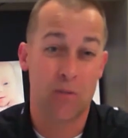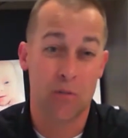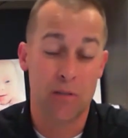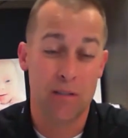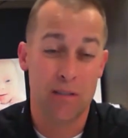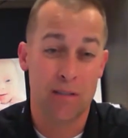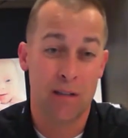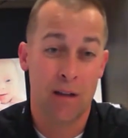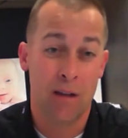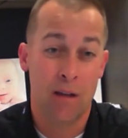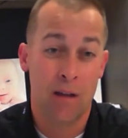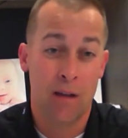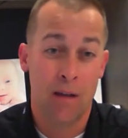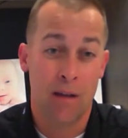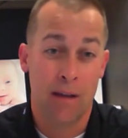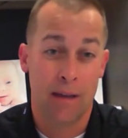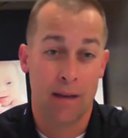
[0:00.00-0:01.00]
students.
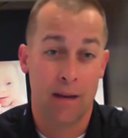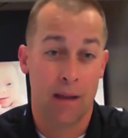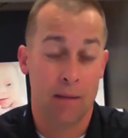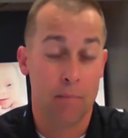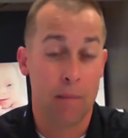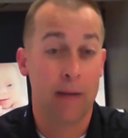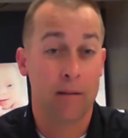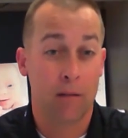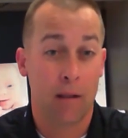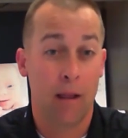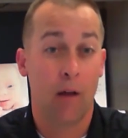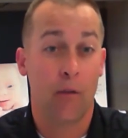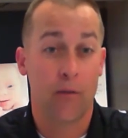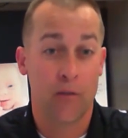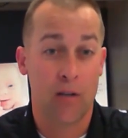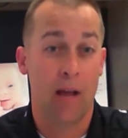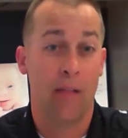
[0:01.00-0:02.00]
In, in, mental
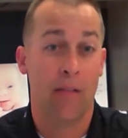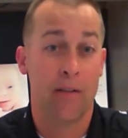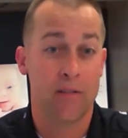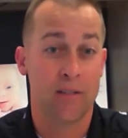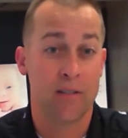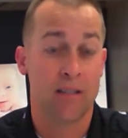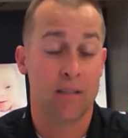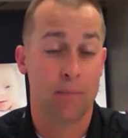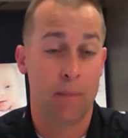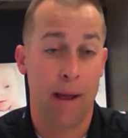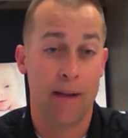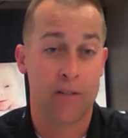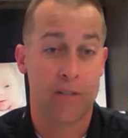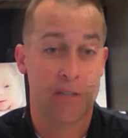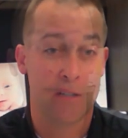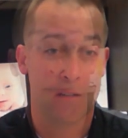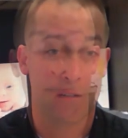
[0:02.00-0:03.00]
health challenges this
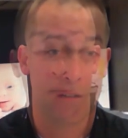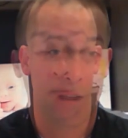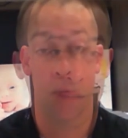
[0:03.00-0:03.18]
past year.